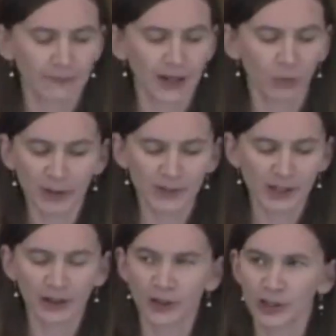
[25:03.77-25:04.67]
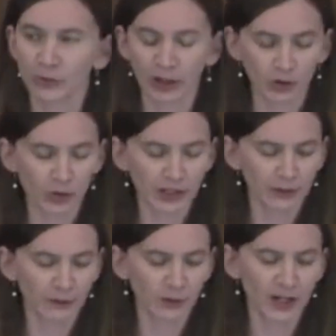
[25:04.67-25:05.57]
That website also includes
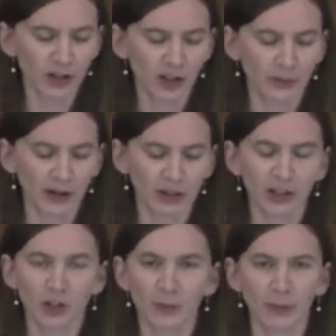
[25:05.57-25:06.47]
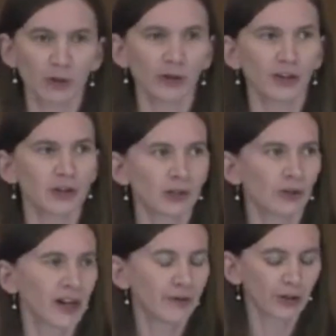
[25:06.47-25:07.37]
information about each member of our
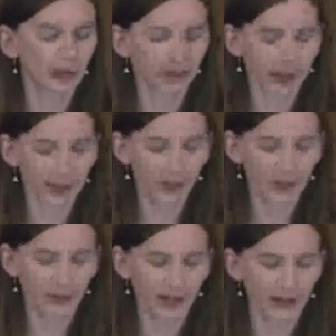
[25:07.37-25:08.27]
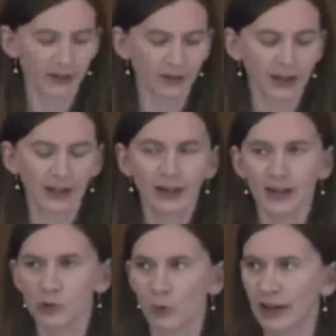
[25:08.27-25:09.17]
survivor advisory panel,
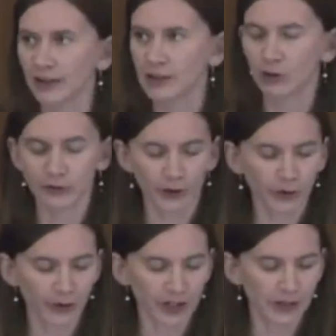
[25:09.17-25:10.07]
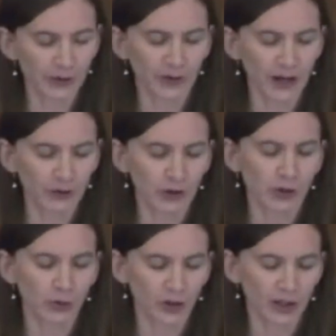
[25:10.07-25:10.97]
as well as over 30 survivor
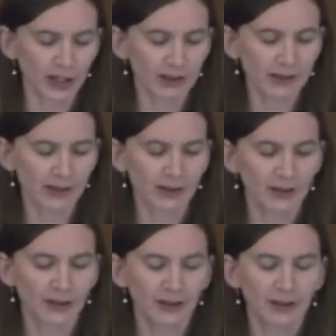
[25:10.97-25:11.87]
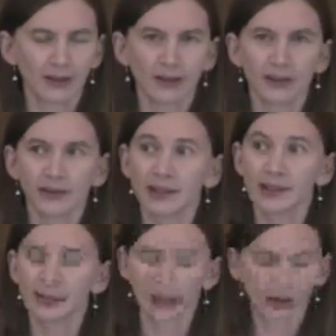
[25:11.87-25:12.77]
stories.
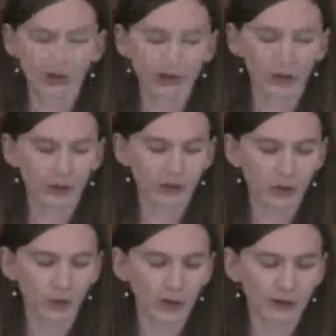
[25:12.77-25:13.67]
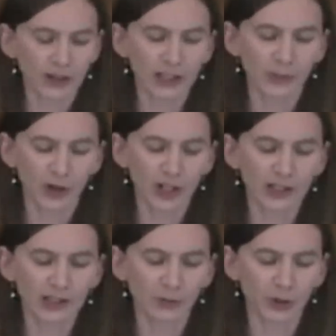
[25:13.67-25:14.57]
This allows those who have
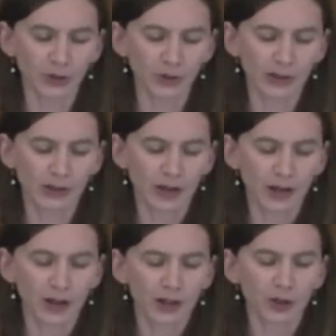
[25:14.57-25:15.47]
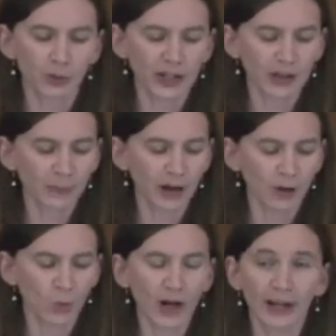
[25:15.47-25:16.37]
experienced abuse to read about
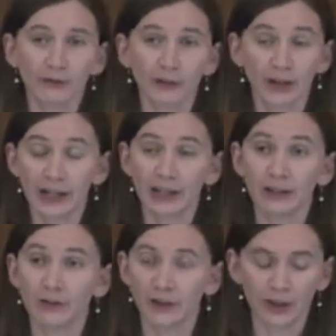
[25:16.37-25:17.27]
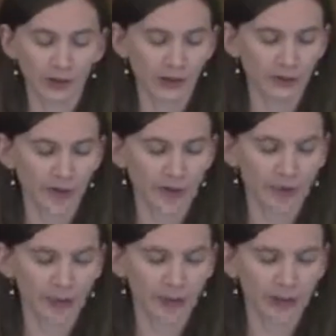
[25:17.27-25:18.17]
a wide variety of fellow
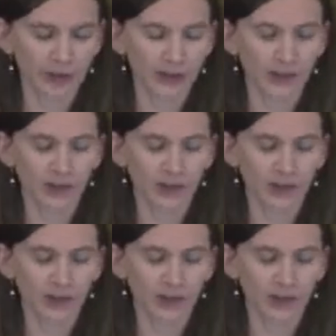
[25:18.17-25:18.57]
survivors,